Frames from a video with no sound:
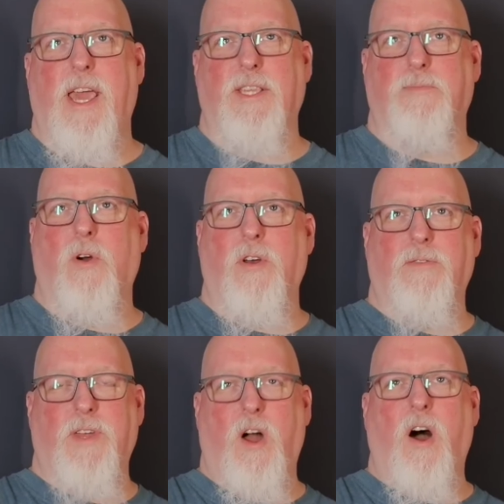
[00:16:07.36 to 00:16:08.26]
as part
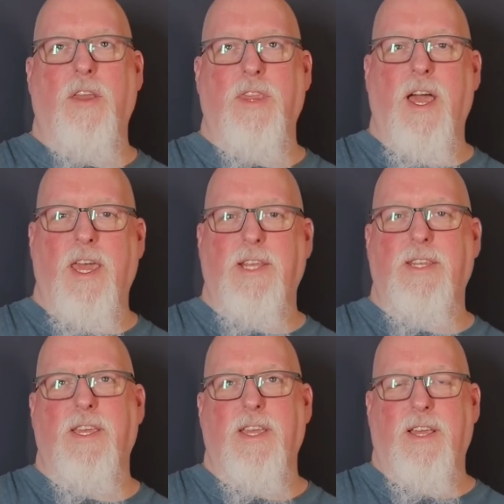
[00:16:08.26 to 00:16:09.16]
of an
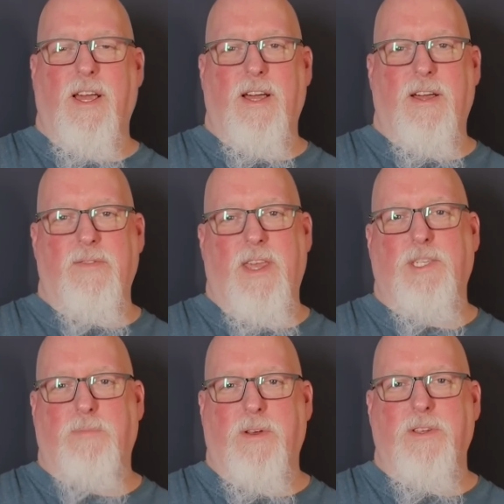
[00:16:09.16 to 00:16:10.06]
online
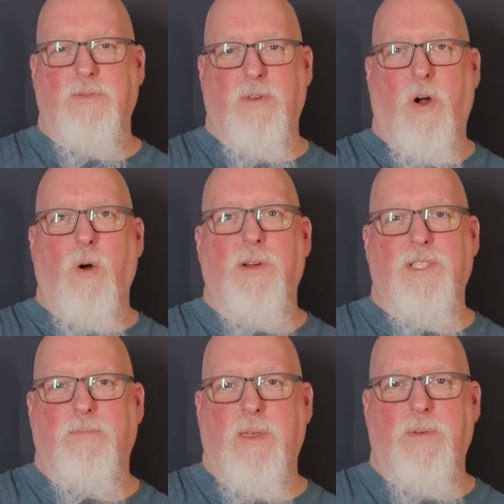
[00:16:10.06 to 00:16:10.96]
experience with a whole bunch
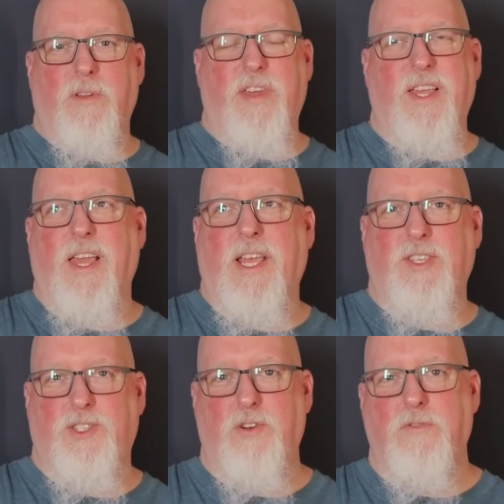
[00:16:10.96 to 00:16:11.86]
of people. Think like
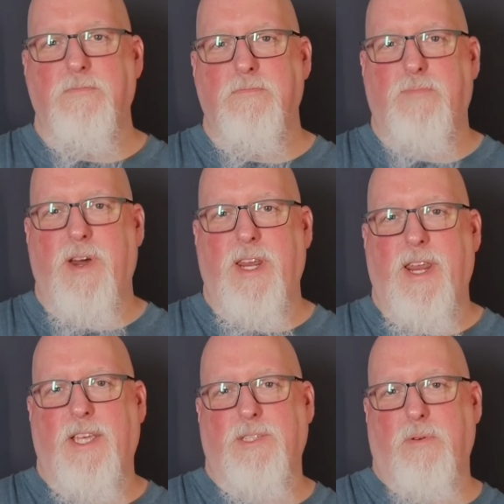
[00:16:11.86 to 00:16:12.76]
Zoom, but it
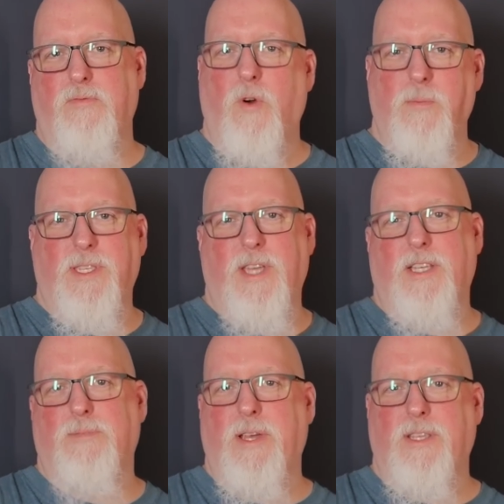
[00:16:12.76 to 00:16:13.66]
has a performance
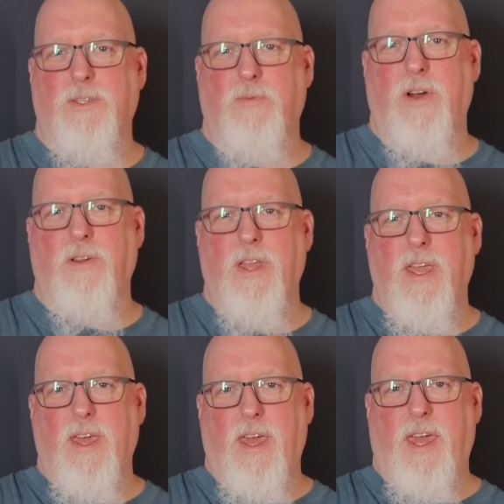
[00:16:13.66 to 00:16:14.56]
aspect as well.
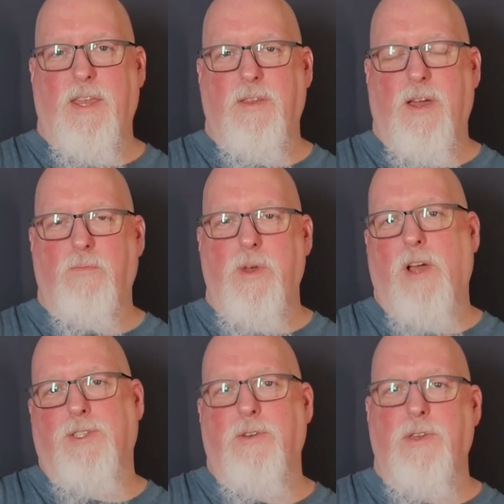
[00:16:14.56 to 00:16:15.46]
And we
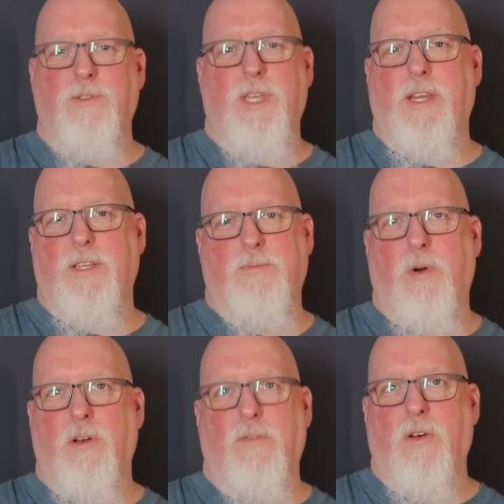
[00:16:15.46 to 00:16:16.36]
also use that as
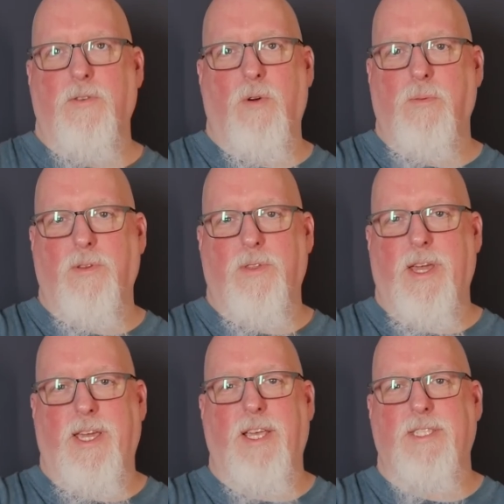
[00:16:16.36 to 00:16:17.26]
part of our normal
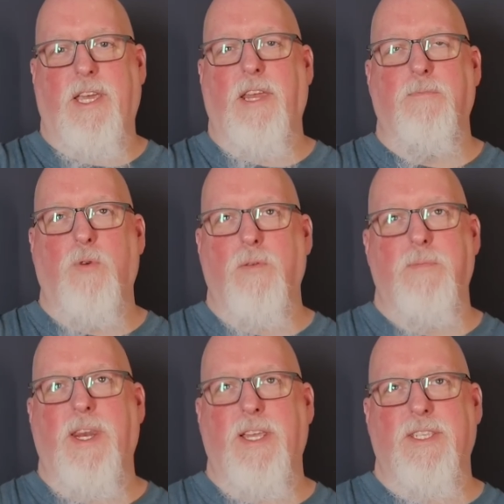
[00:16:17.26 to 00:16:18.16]
like executive board
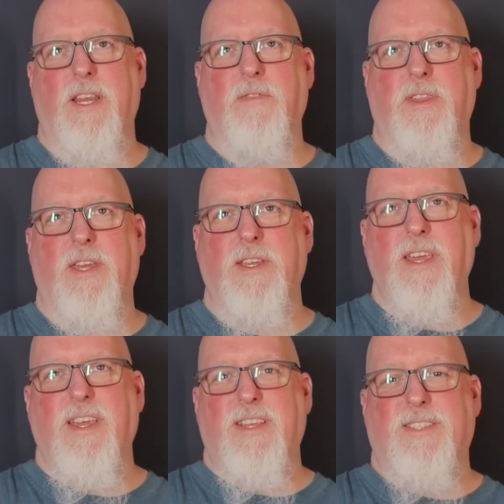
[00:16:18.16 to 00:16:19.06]
meetings and everything.
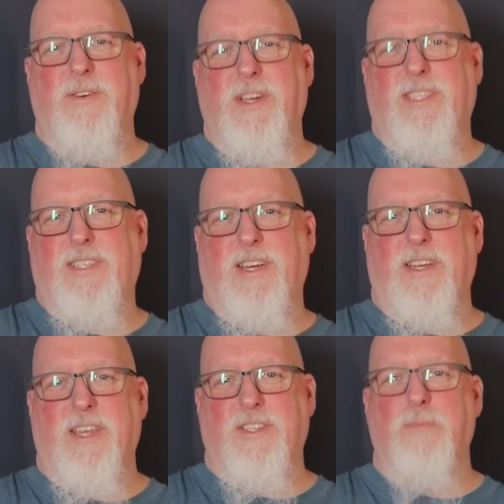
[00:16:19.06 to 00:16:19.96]
So it's
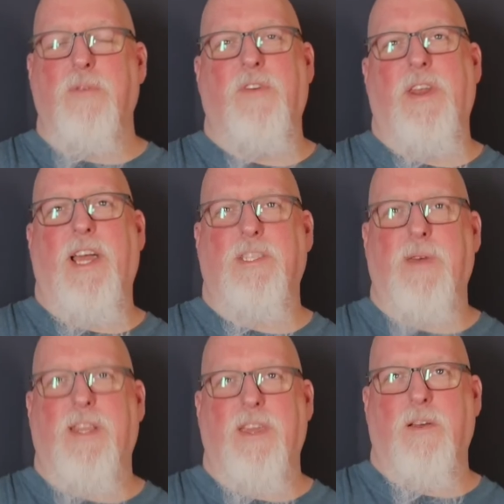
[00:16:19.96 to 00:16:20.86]
a super fun
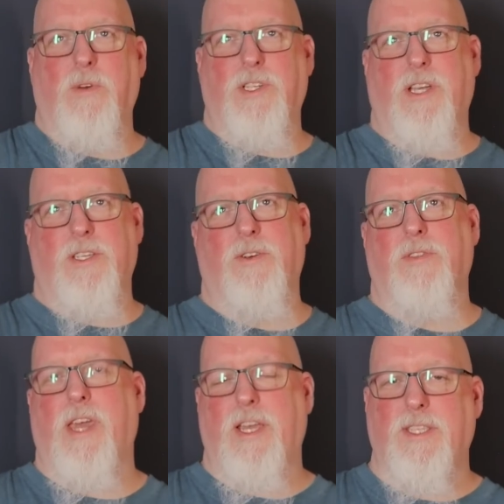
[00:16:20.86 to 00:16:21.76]
aspect there, which I
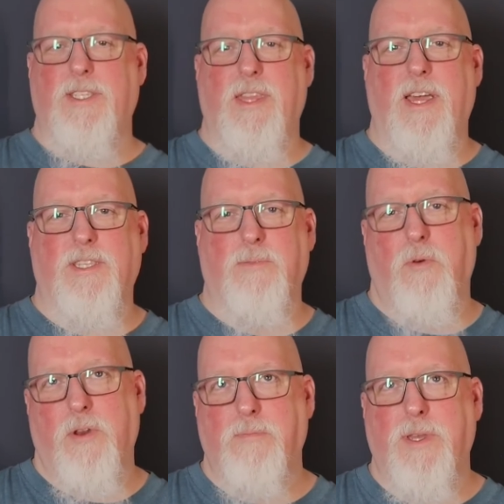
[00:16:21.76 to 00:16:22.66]
certainly I could see that
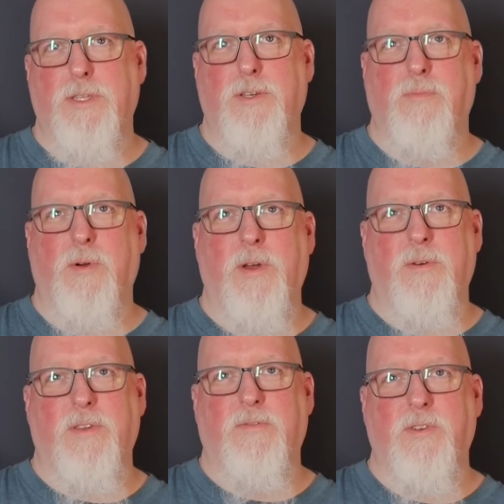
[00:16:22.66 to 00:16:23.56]
supporting MIDI 2.0
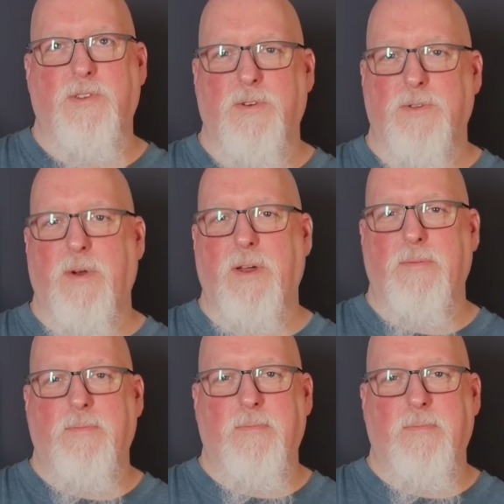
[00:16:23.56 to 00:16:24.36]
in the future as well.